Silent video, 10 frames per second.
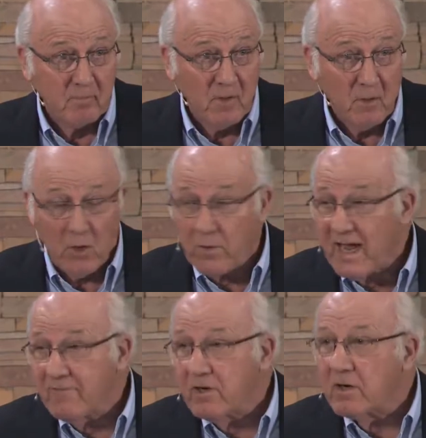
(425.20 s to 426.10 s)
though we
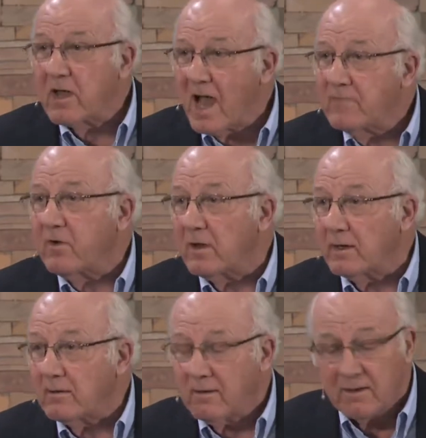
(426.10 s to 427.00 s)
have inner
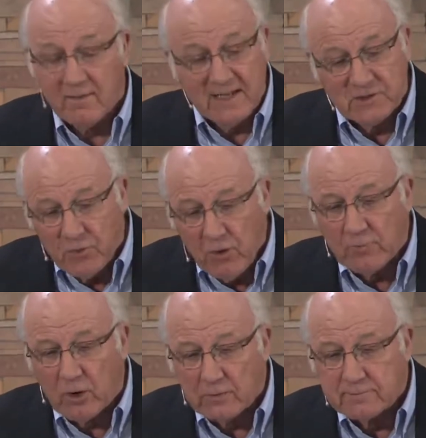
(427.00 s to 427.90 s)
conflict, that's
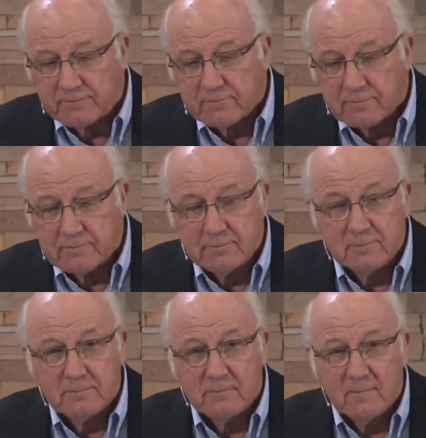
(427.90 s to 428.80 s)
normal.
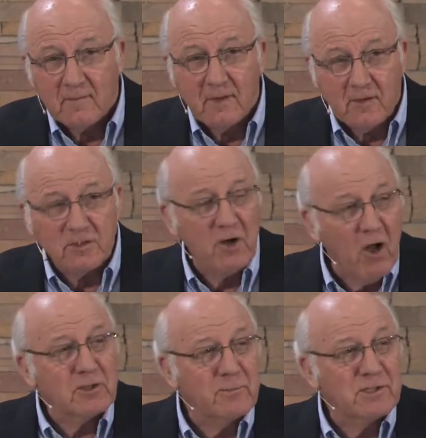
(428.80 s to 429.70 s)
There's an
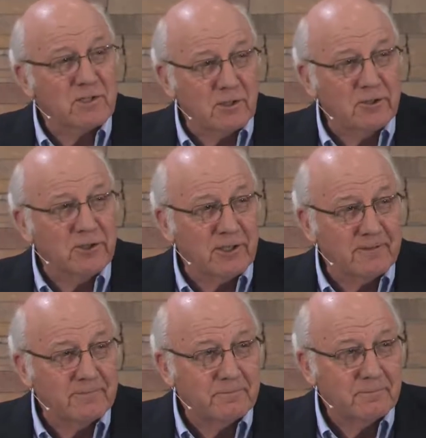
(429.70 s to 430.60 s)
ultimate solution.
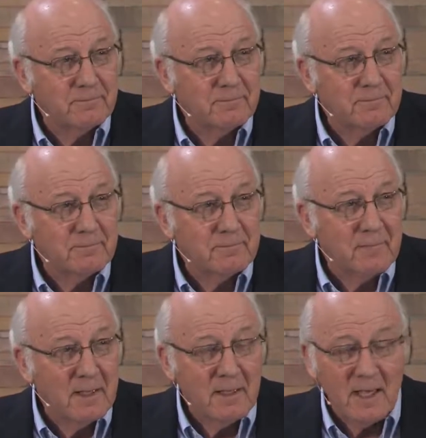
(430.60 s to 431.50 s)

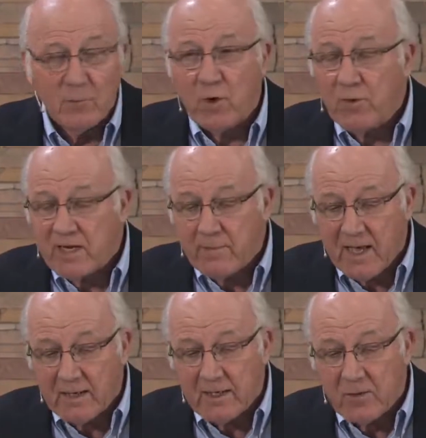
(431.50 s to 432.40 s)
And we read
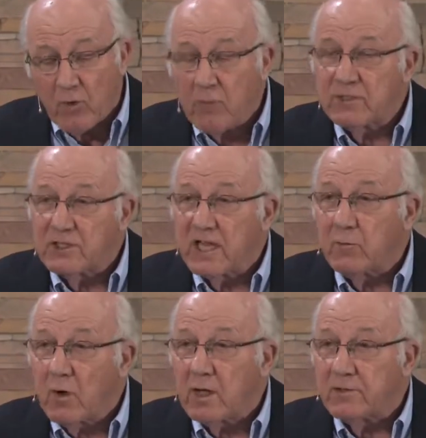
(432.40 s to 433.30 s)
about it in Romans 8
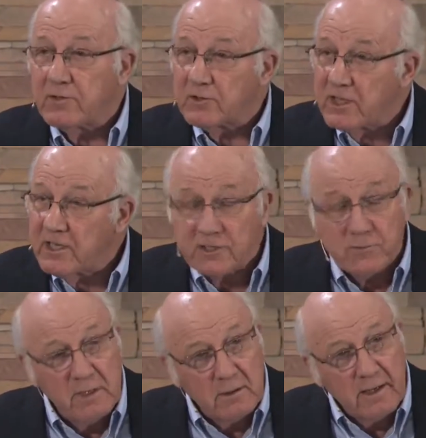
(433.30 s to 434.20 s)
1. You see, he's
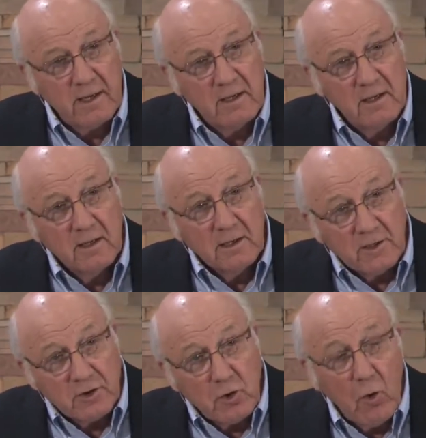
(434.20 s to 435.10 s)
building a
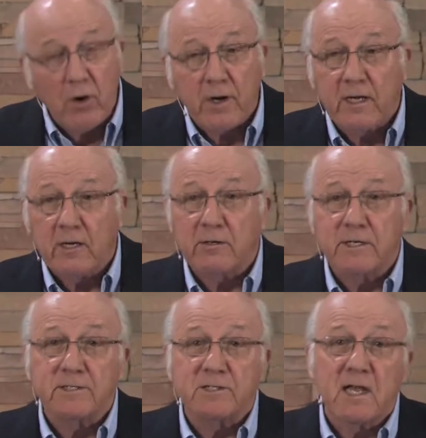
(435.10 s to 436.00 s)
story here.
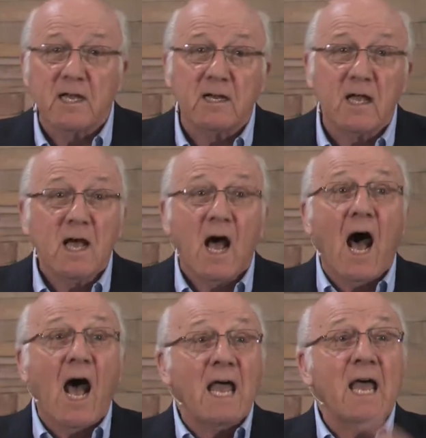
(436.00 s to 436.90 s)
He's saying,
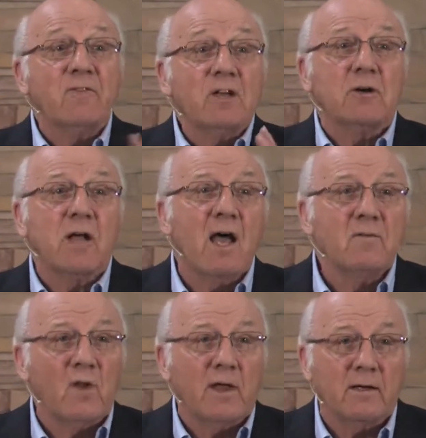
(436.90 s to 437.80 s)
I have inner
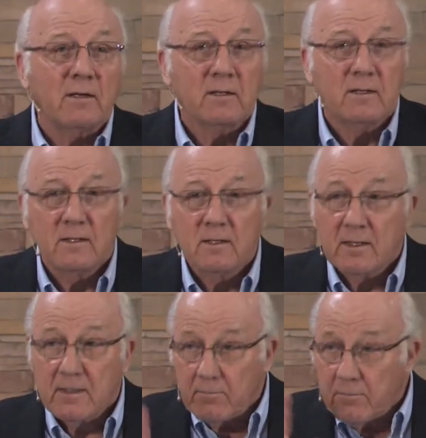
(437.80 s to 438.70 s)
conflict,
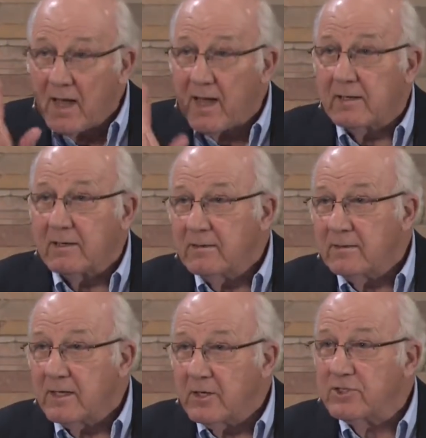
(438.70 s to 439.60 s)
but
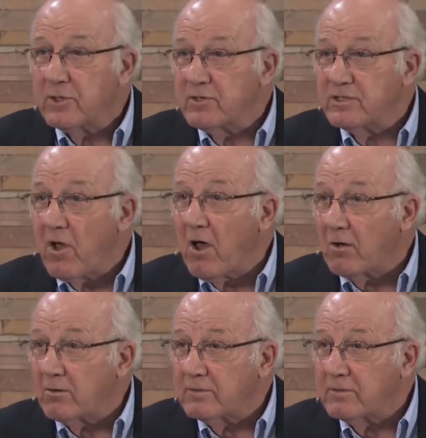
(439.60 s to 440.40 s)
here's the resolve